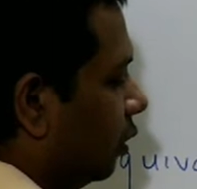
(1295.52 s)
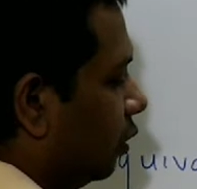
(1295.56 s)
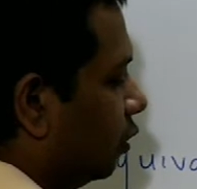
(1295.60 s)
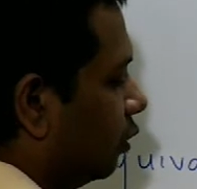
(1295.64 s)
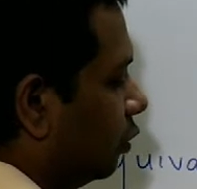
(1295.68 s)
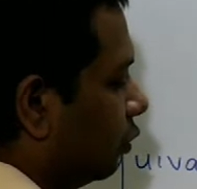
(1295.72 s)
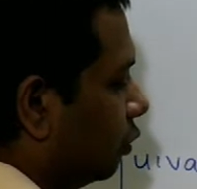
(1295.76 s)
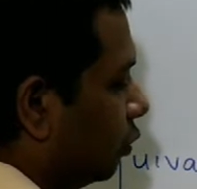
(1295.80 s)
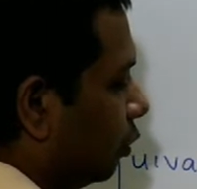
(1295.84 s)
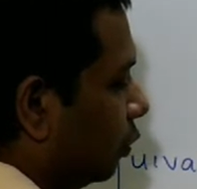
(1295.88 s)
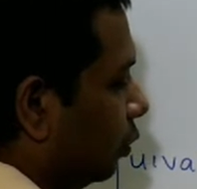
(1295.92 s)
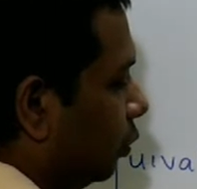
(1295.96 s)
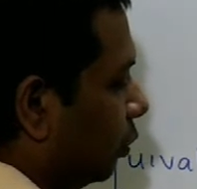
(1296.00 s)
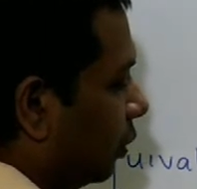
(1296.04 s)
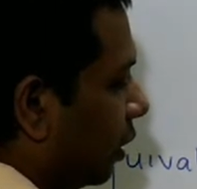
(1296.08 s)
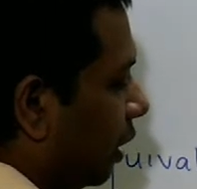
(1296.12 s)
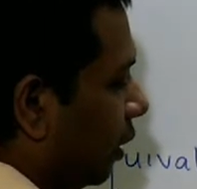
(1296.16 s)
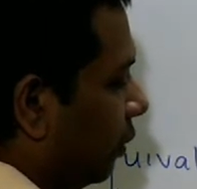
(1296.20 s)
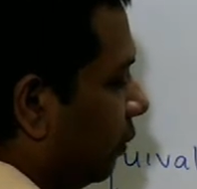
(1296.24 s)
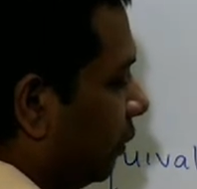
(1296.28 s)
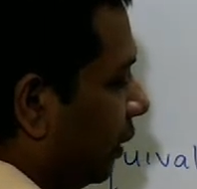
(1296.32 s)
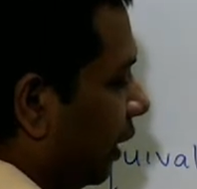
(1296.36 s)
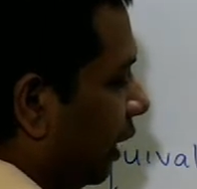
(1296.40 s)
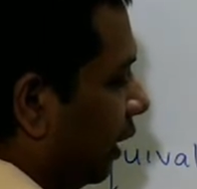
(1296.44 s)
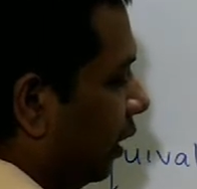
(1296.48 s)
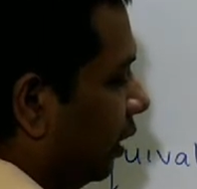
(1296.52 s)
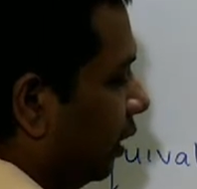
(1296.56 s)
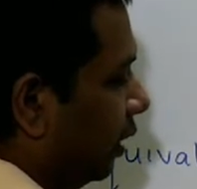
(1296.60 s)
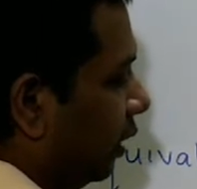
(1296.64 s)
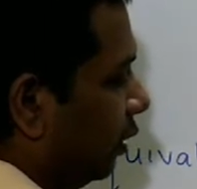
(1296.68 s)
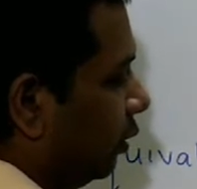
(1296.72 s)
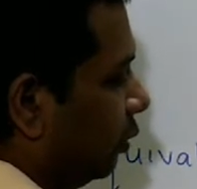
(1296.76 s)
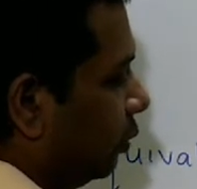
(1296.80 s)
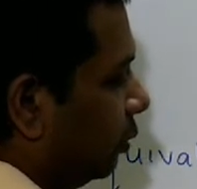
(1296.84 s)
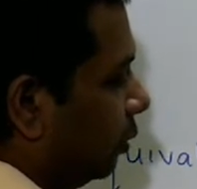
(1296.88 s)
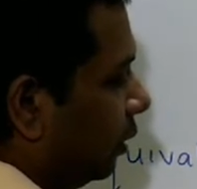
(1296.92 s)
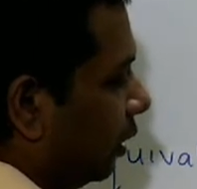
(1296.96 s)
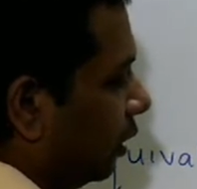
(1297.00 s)
So you have
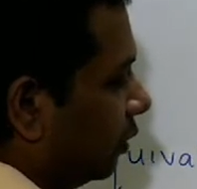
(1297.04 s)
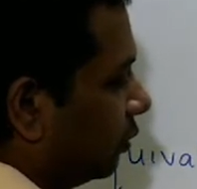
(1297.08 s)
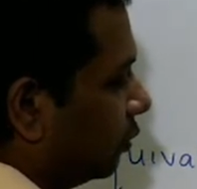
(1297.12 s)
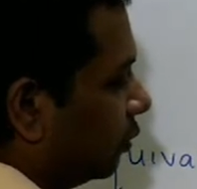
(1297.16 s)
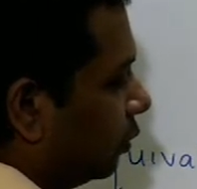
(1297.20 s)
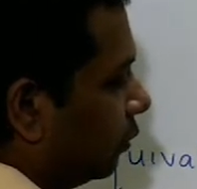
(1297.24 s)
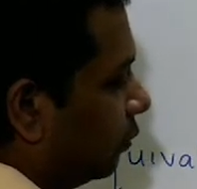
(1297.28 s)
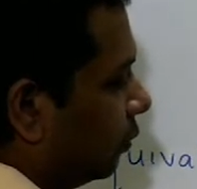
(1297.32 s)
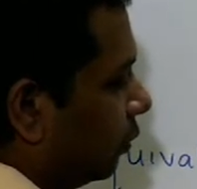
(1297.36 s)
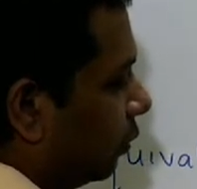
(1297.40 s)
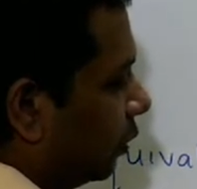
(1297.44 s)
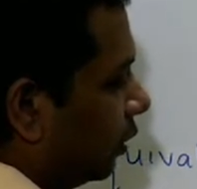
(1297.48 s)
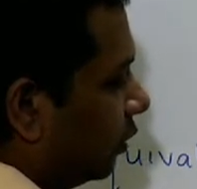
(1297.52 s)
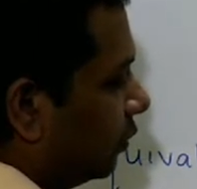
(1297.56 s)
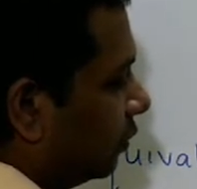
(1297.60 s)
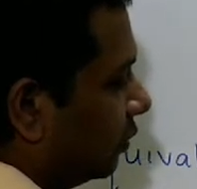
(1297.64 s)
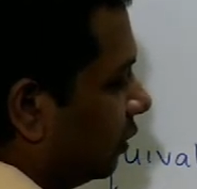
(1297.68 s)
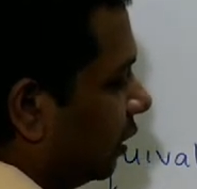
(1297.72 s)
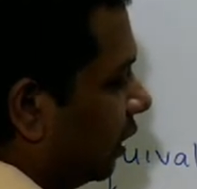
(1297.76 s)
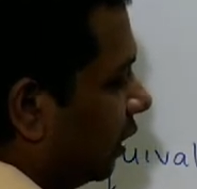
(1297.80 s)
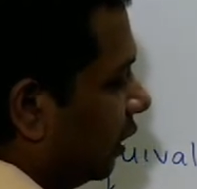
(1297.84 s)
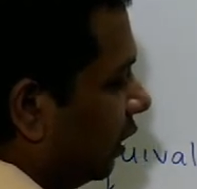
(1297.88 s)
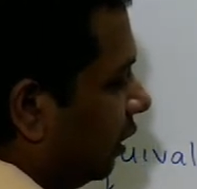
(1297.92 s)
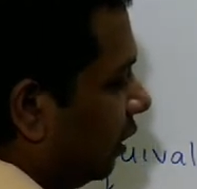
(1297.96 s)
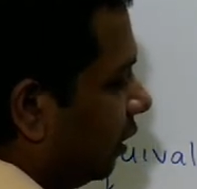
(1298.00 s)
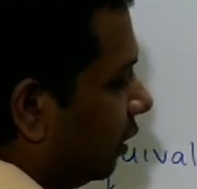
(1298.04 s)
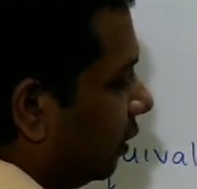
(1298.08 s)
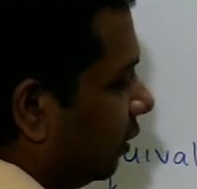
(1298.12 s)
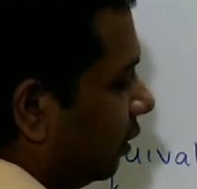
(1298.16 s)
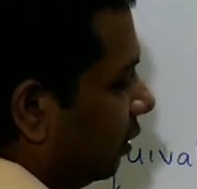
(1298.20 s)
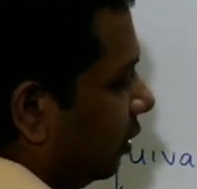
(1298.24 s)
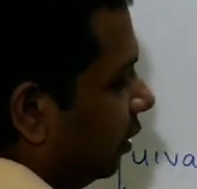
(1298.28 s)
Na2SO4 is there.